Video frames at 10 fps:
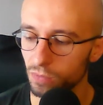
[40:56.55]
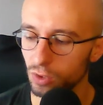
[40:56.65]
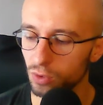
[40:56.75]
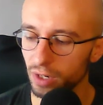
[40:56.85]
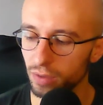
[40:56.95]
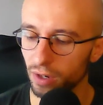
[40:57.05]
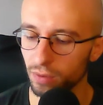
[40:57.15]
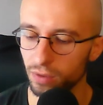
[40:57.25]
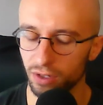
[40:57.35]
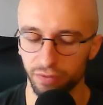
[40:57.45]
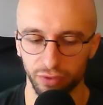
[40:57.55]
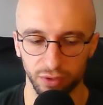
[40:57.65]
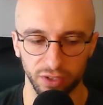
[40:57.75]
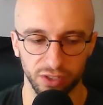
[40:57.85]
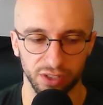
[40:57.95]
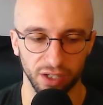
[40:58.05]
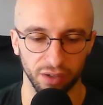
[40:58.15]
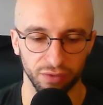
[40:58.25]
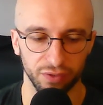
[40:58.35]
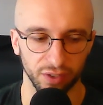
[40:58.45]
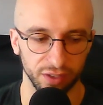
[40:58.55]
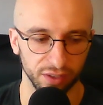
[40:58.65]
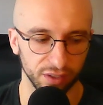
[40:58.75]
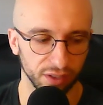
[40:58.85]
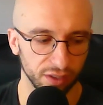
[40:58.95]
So anyway, we were looking through this stuff, and